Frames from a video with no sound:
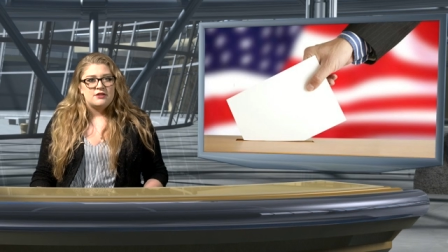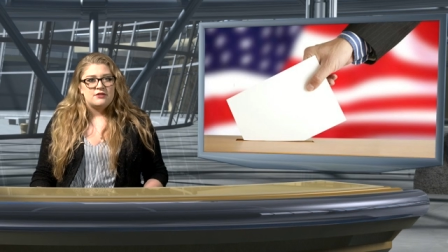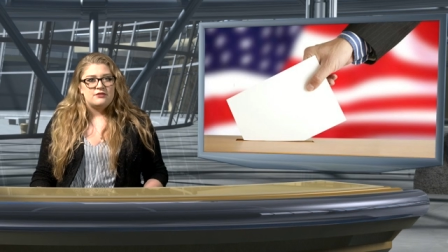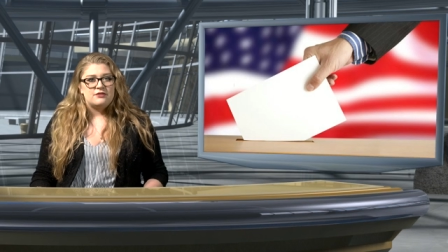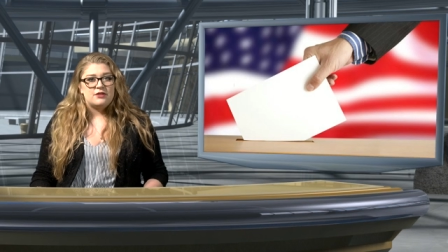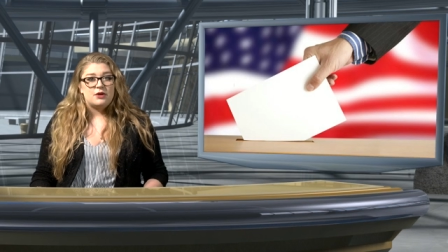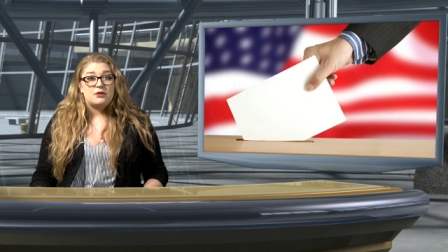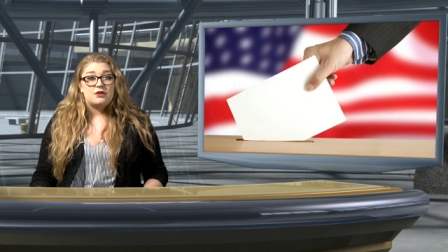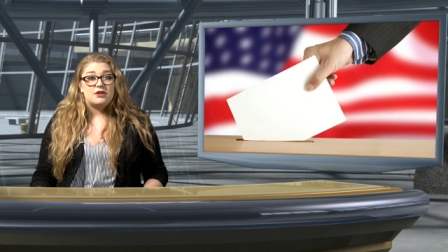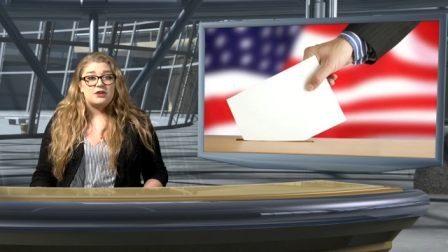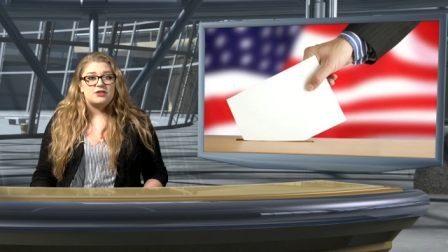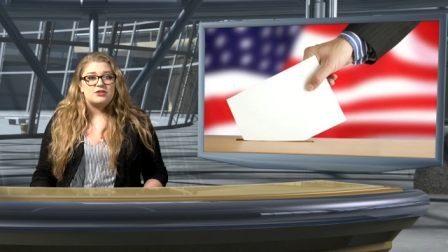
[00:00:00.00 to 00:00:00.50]

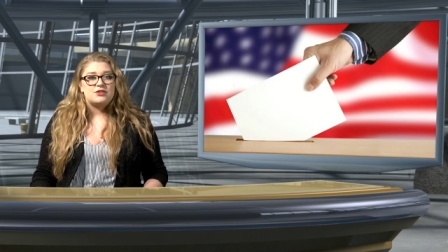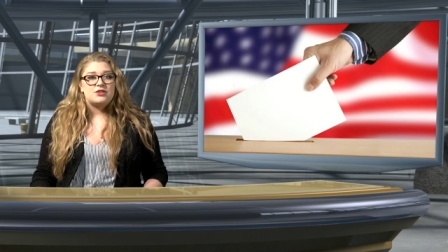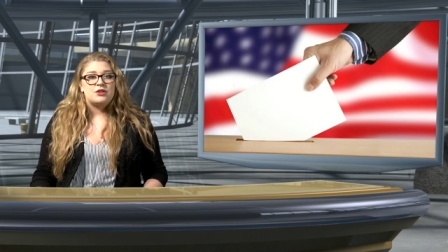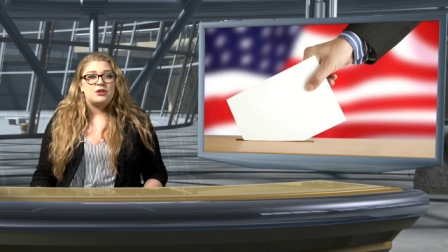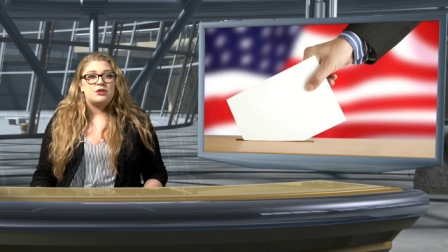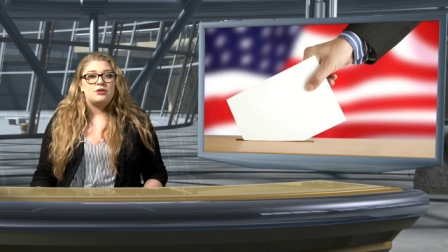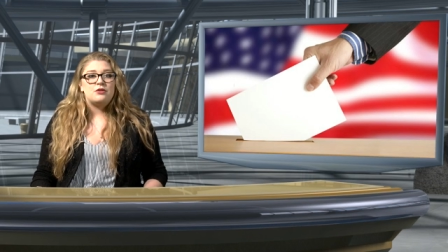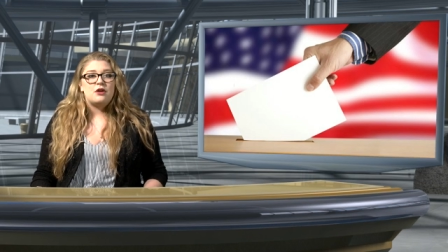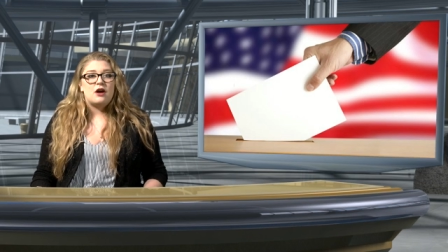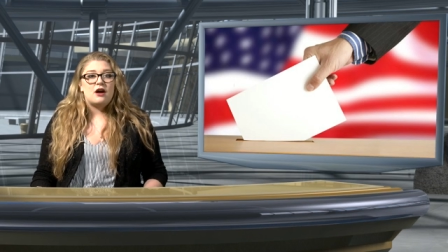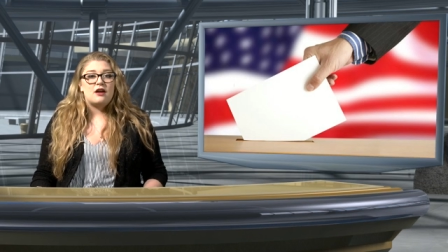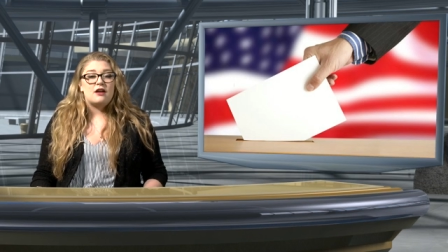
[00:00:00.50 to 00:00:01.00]
Voters
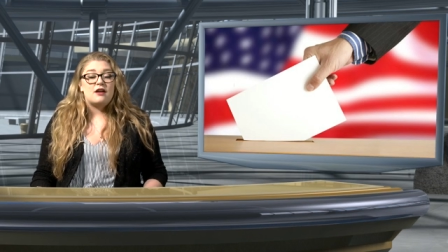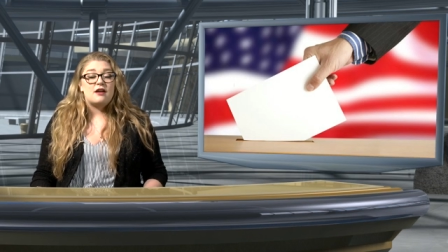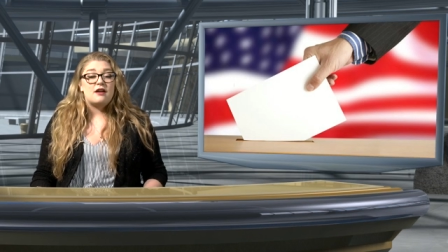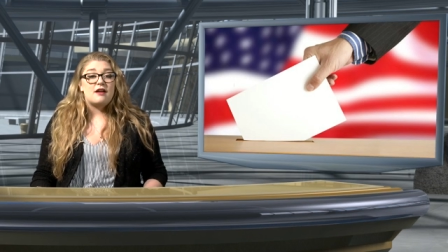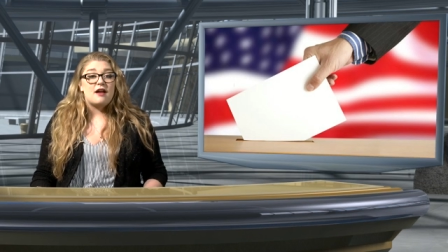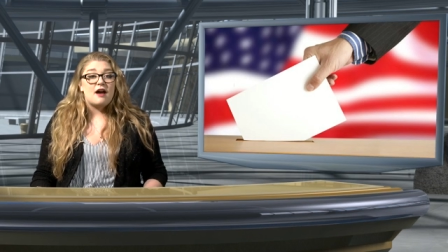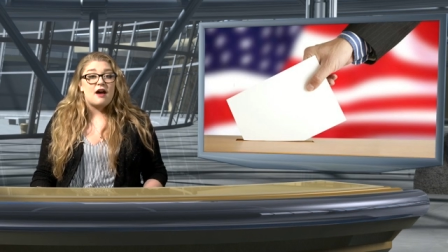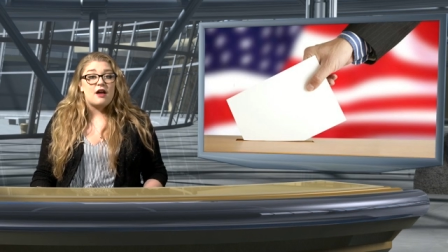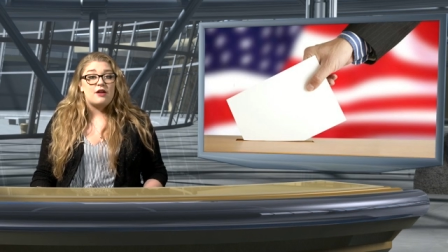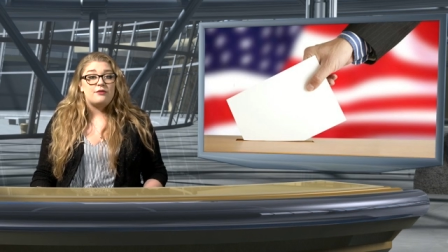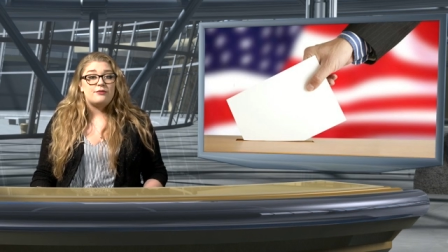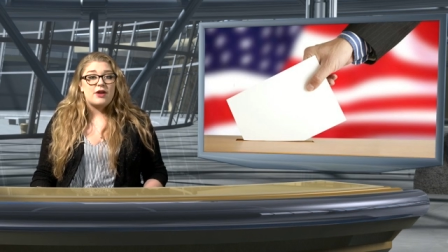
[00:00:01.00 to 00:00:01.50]
who are
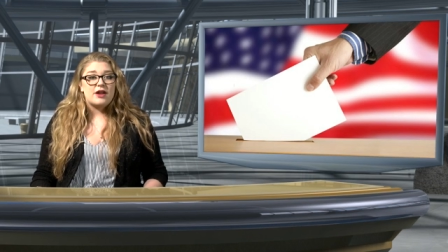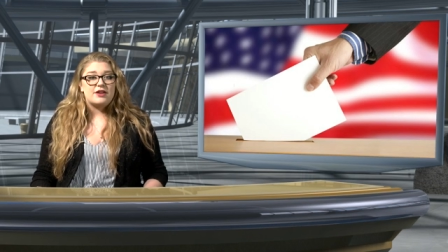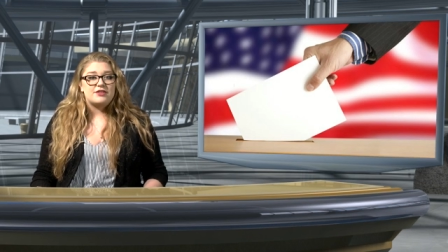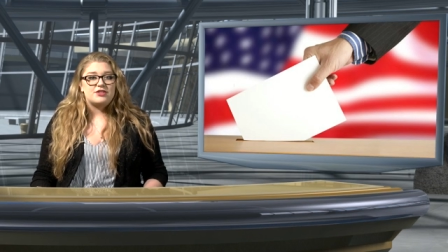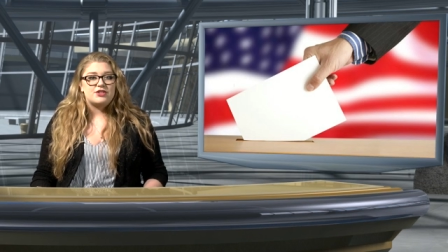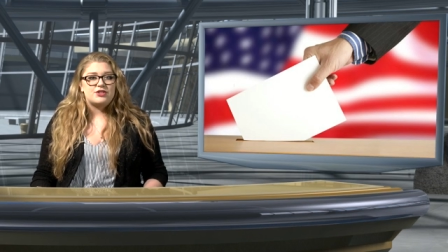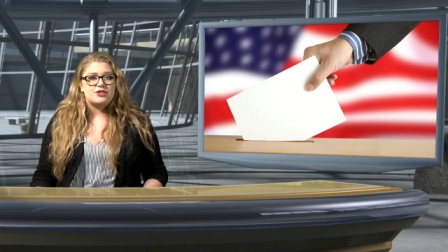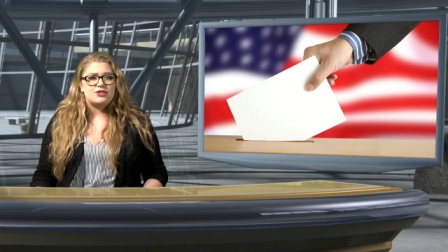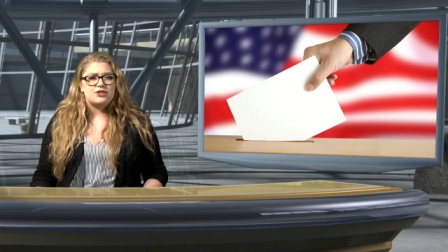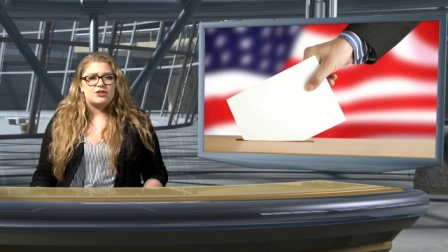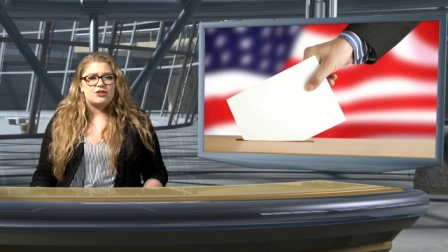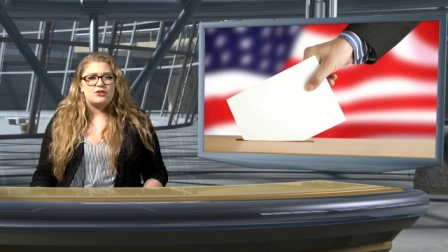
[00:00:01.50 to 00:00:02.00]
not
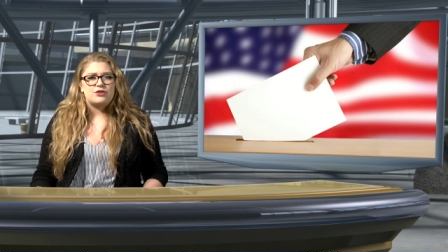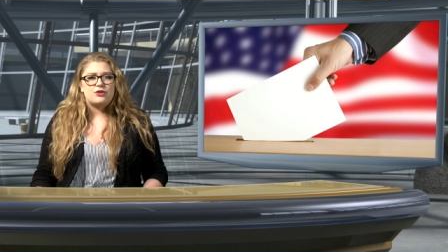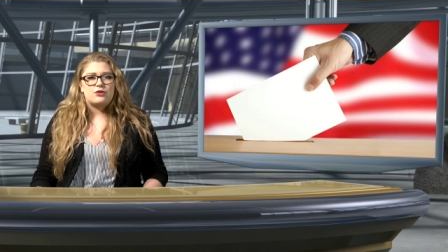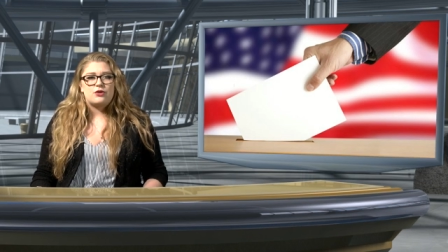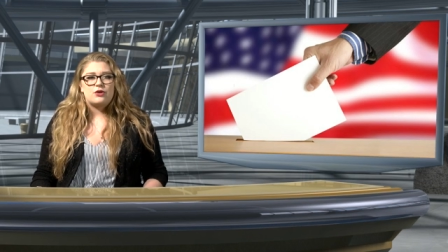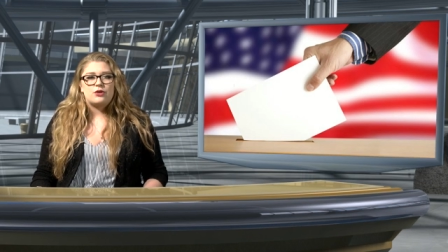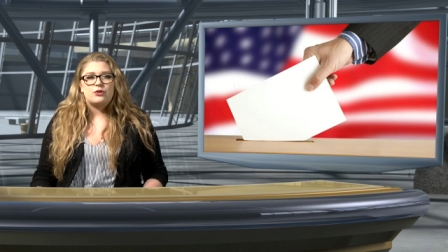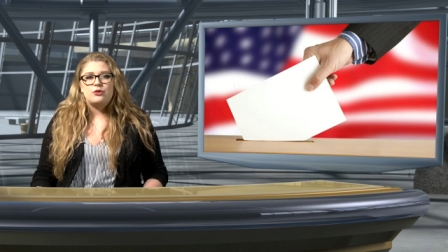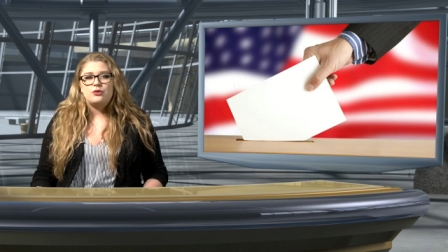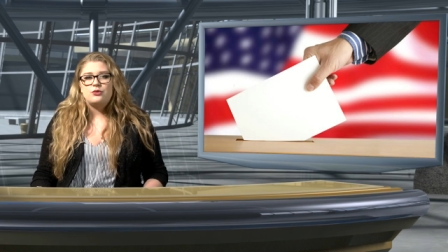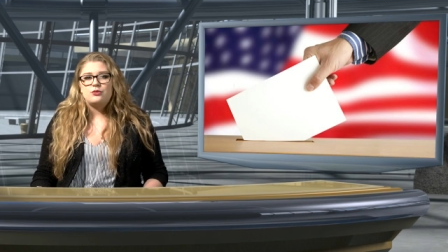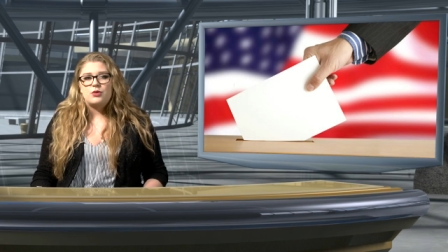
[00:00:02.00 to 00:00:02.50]
registered
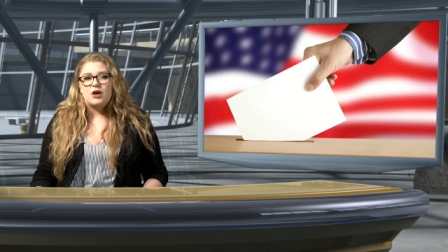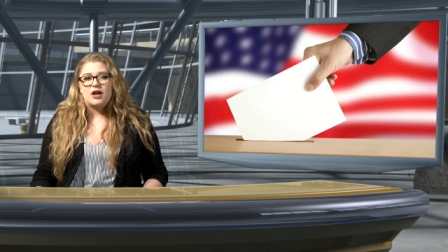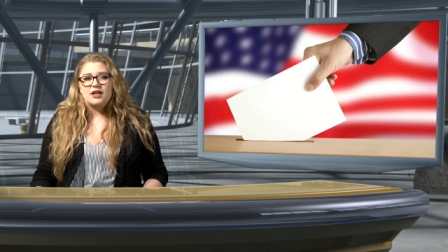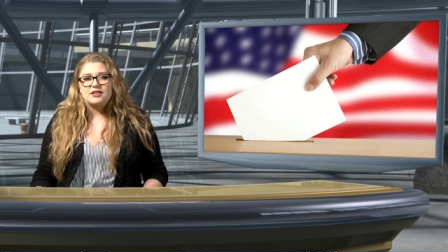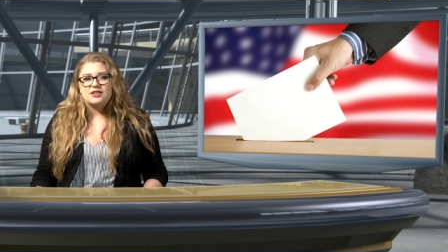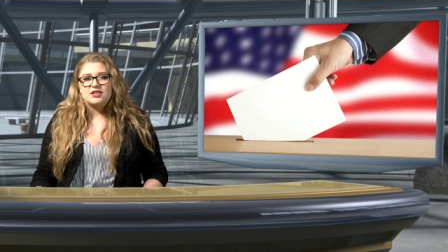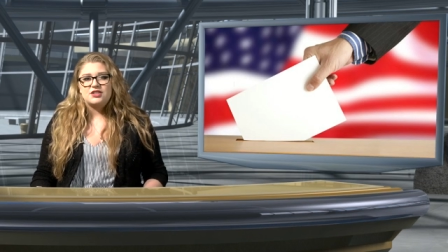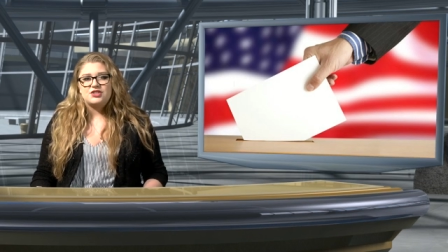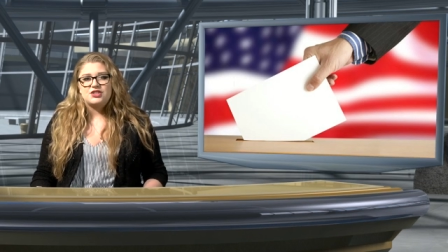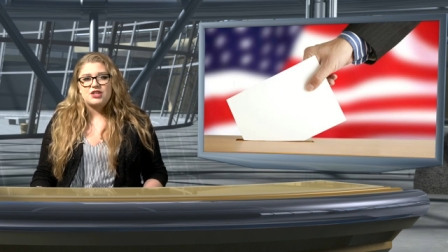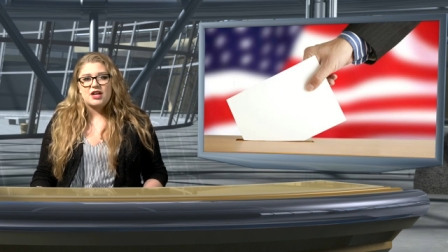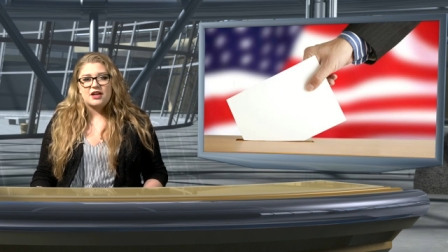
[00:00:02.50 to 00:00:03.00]
or who
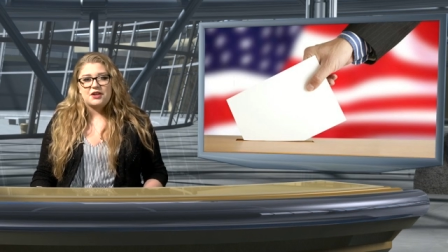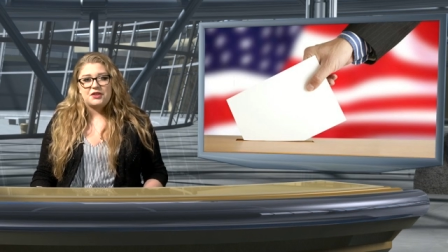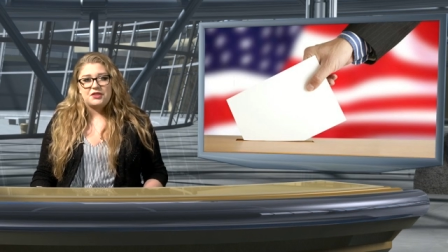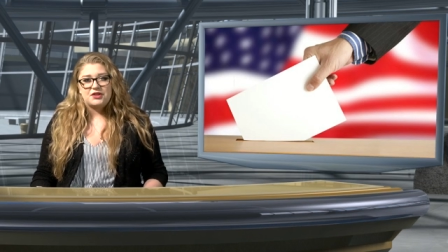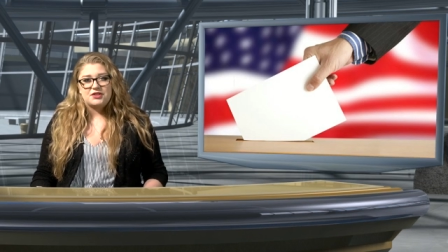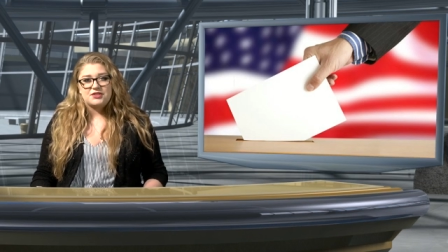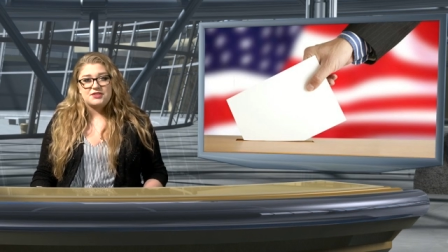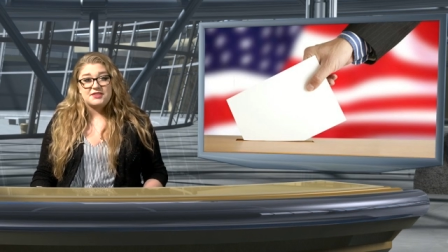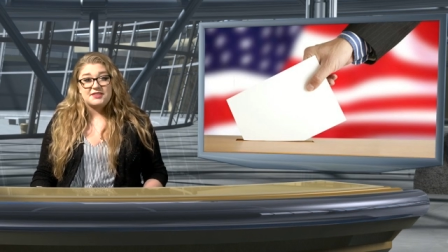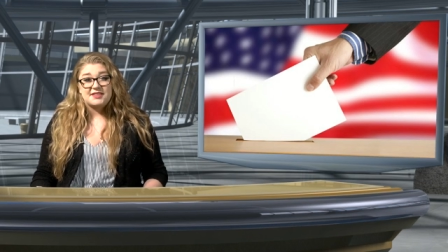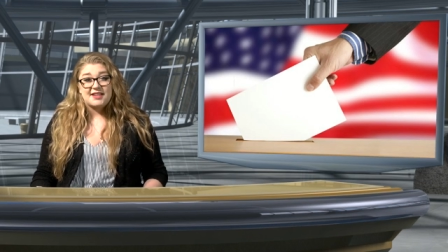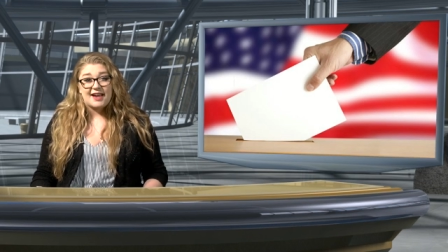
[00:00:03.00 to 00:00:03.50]
want to check
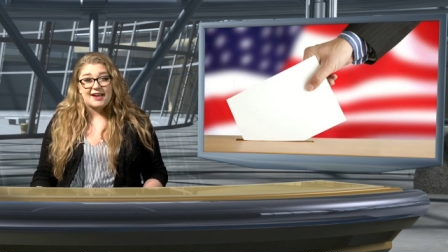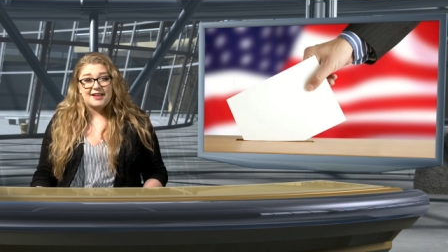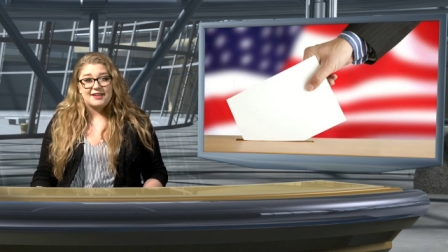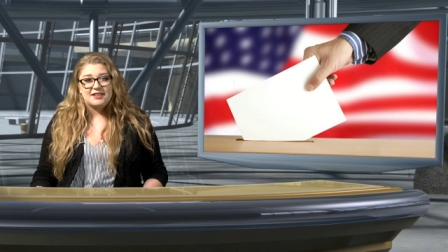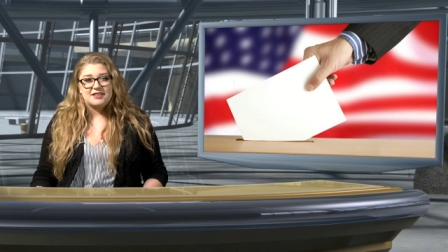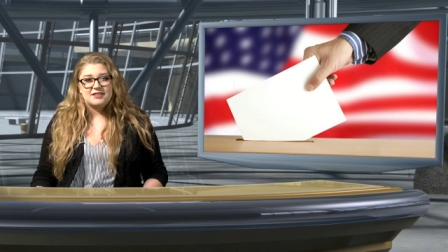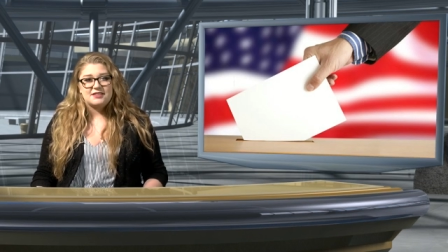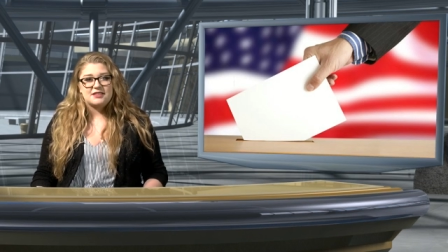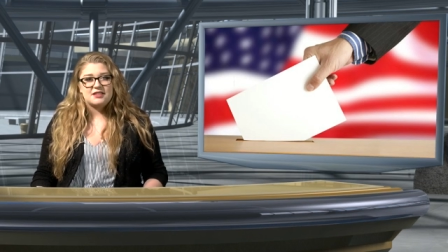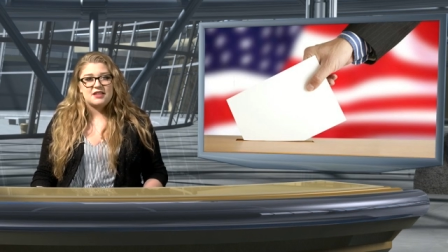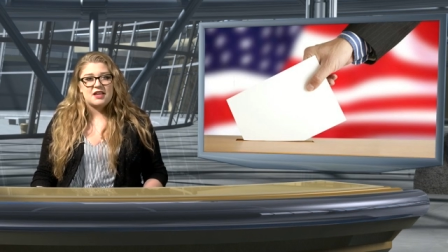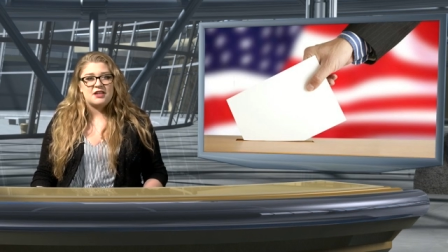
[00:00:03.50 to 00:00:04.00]
their status